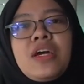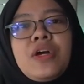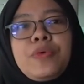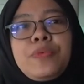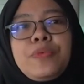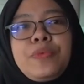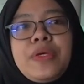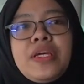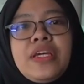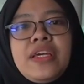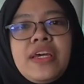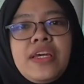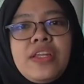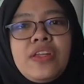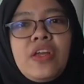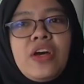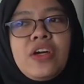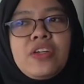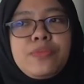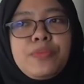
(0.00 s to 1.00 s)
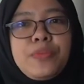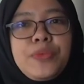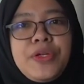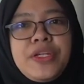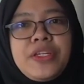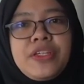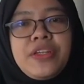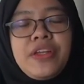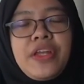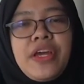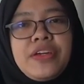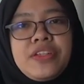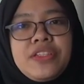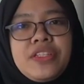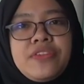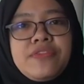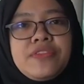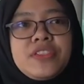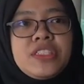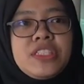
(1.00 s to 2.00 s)
We cannot bring the
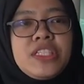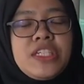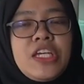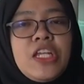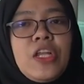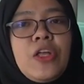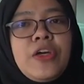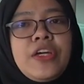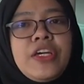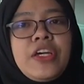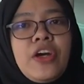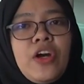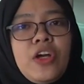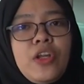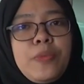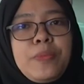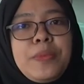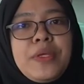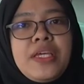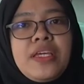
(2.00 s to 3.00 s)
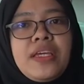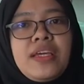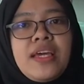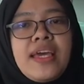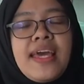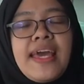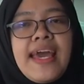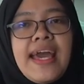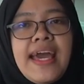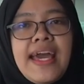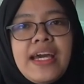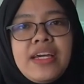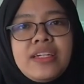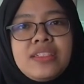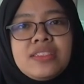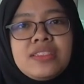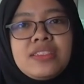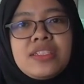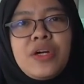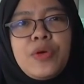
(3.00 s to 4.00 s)
narrative of circular economy
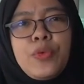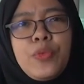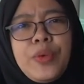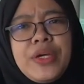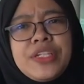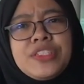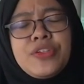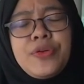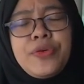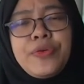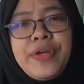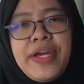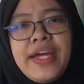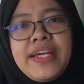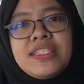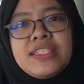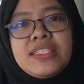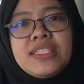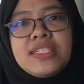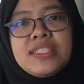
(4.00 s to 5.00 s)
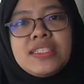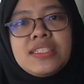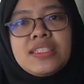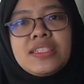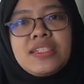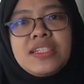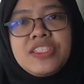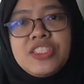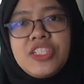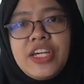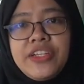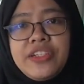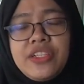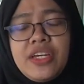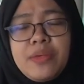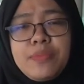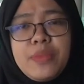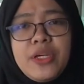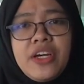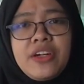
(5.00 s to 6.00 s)
as a waste-oriented
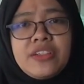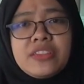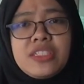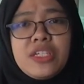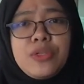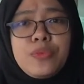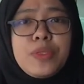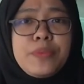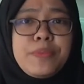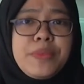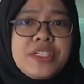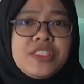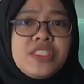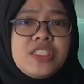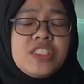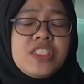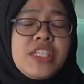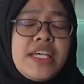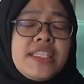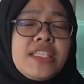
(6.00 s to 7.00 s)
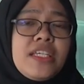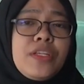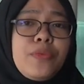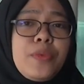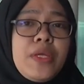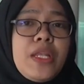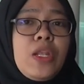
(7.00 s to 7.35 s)
agenda because it will be associated with